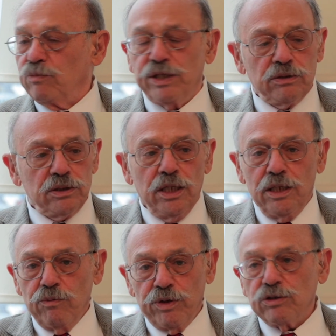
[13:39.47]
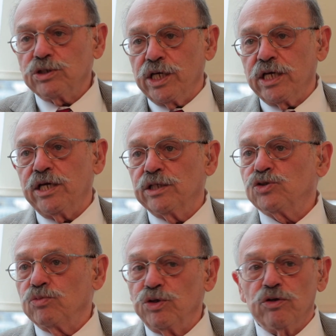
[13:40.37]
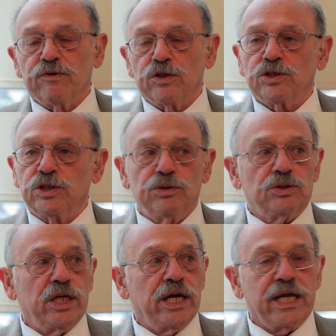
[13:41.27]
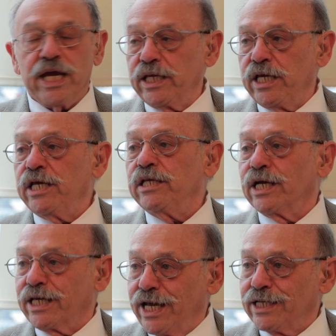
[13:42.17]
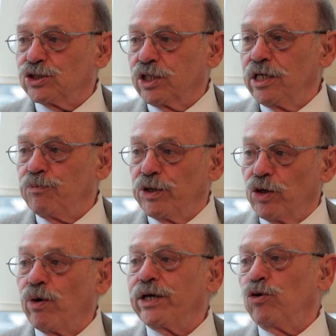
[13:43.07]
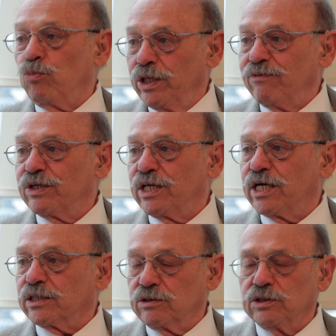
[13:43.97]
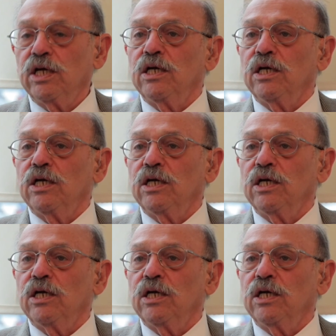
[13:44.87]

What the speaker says: We don't take kids from the university who say I can't eat and I can't sleep and no, I don't believe in doctors.